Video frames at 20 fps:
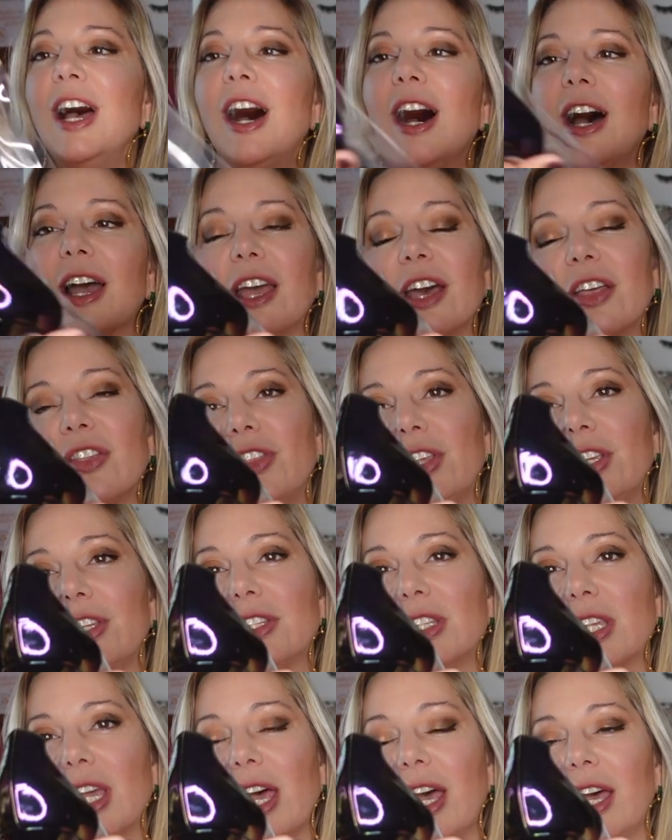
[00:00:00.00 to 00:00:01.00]
I got
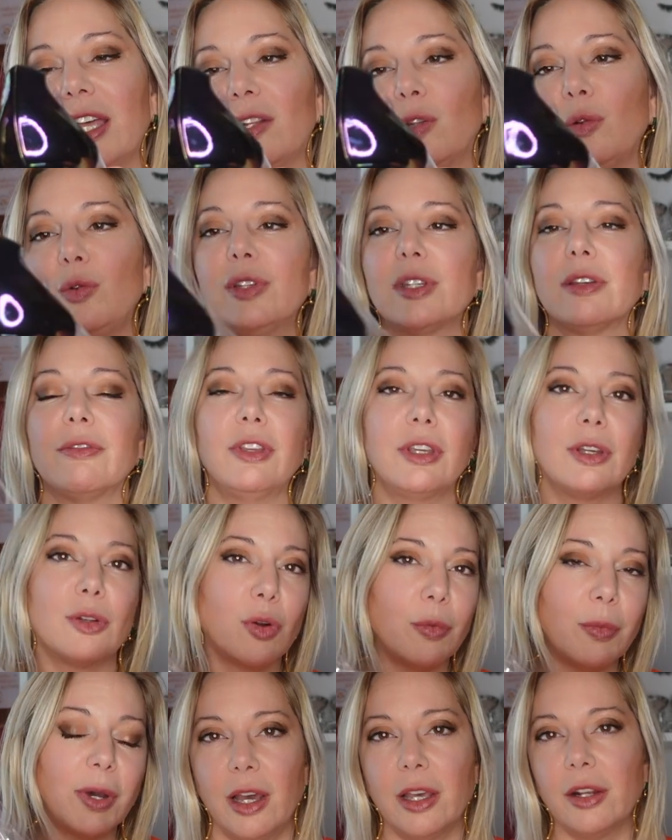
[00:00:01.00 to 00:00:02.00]
these at LuisaViaRoma.